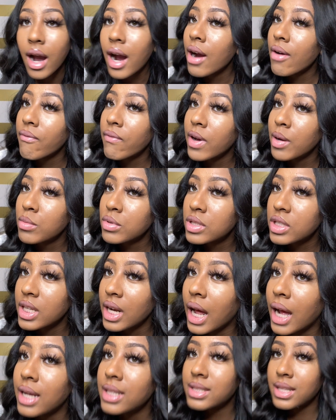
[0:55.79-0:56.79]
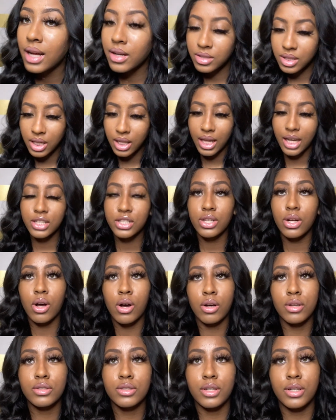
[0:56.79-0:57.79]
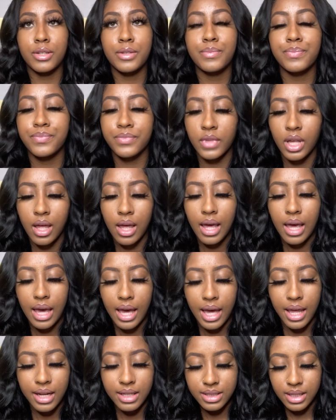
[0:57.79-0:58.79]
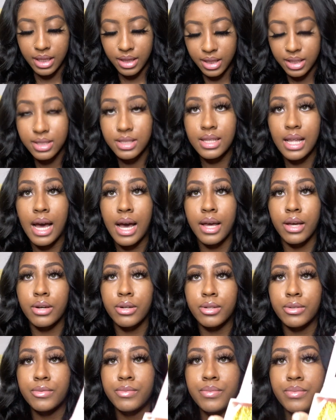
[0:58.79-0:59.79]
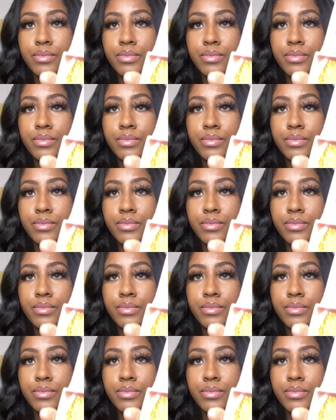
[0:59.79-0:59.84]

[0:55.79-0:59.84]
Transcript: are from Shania Styles collection also. It is in the style